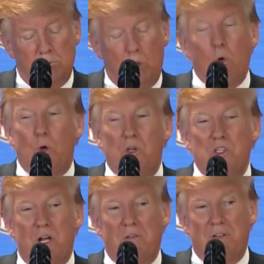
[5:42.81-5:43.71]
But we're
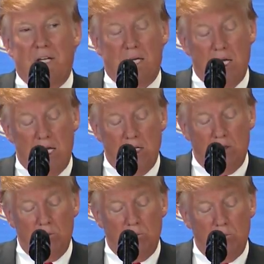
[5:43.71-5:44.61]
resolving it now.
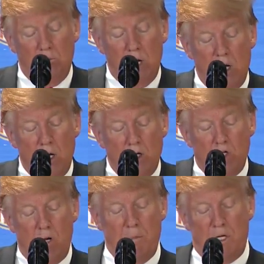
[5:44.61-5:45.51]

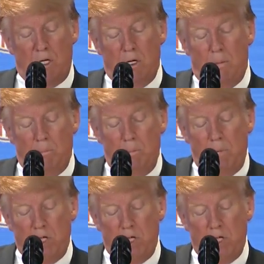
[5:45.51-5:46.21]
Chairman Kim